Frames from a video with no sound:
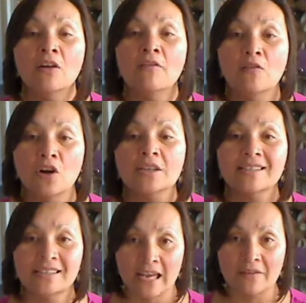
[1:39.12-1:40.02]
for
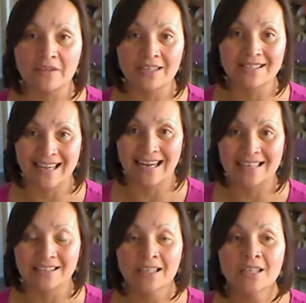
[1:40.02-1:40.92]
save the
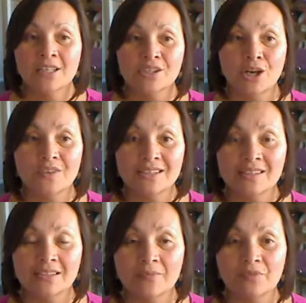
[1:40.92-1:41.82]
date. So
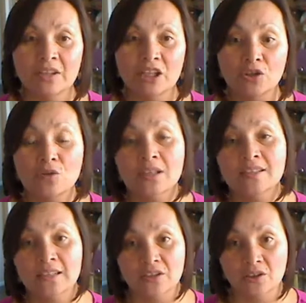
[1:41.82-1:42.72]
this is something that you
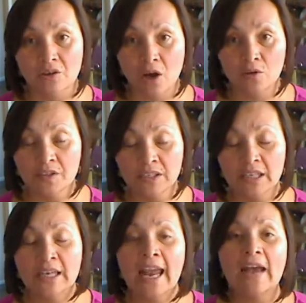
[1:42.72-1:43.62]
can send to your
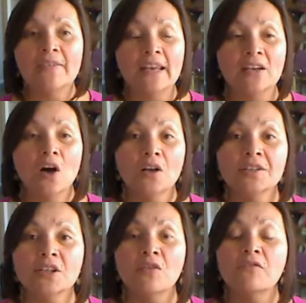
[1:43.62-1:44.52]
host, and they can
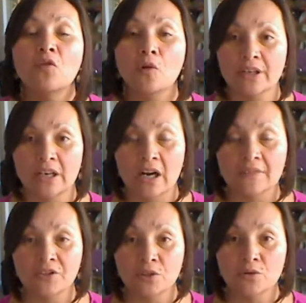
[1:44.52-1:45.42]
also forward it
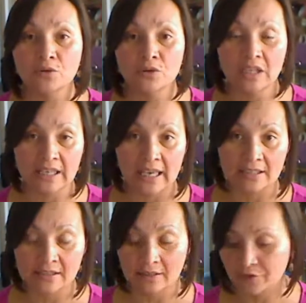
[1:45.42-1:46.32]
off to the
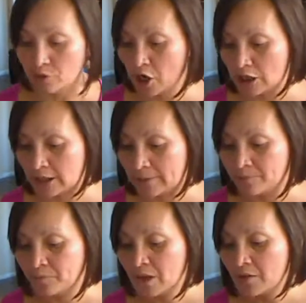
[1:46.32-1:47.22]
guests of your party.
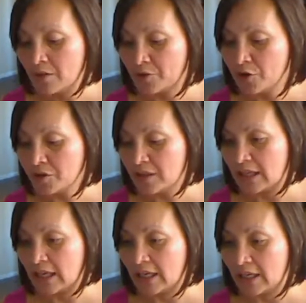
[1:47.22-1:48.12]
The third
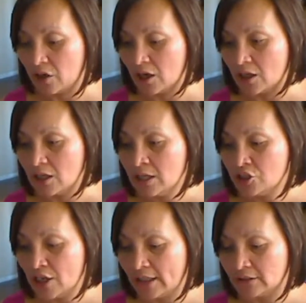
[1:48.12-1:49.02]
thing in our
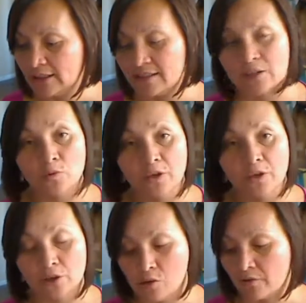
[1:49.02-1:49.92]
checklist that we're
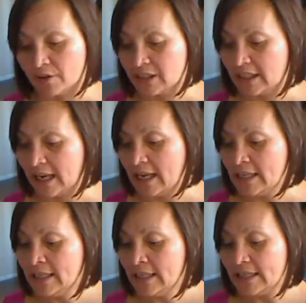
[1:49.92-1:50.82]
going to go over
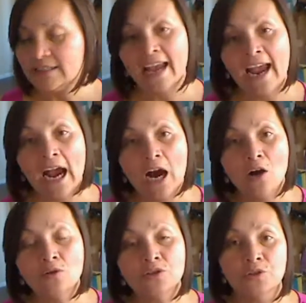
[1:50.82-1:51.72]
today is
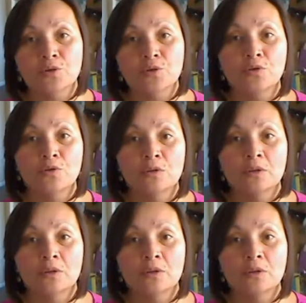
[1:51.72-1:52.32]
how to